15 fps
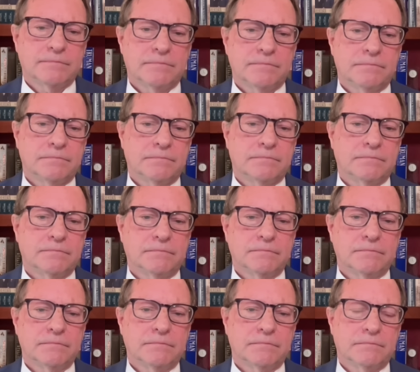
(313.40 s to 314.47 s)

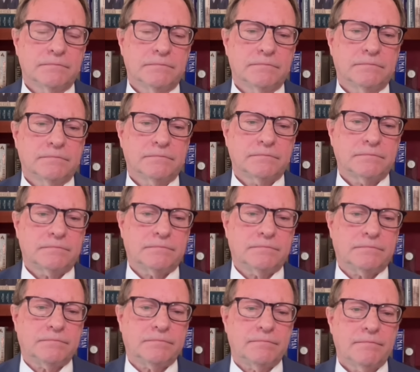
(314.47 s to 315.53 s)

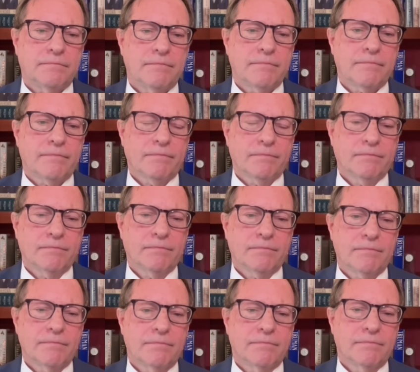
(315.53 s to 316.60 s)

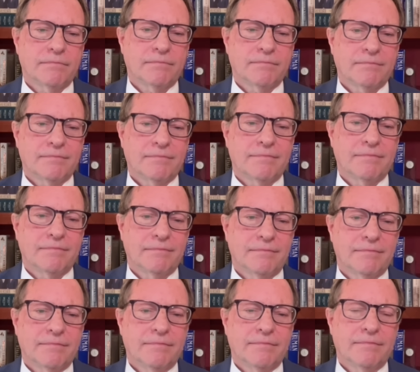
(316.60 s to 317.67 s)

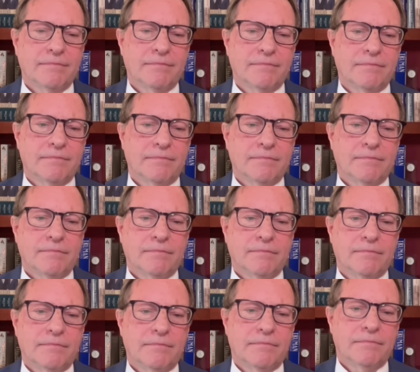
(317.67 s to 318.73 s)

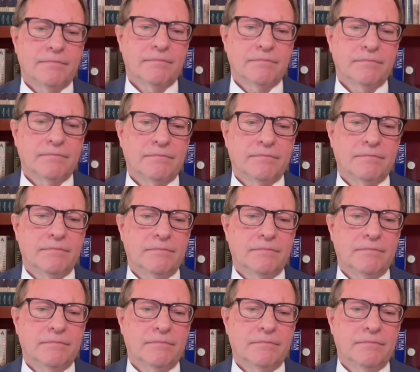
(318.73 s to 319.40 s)
This person isn't speaking.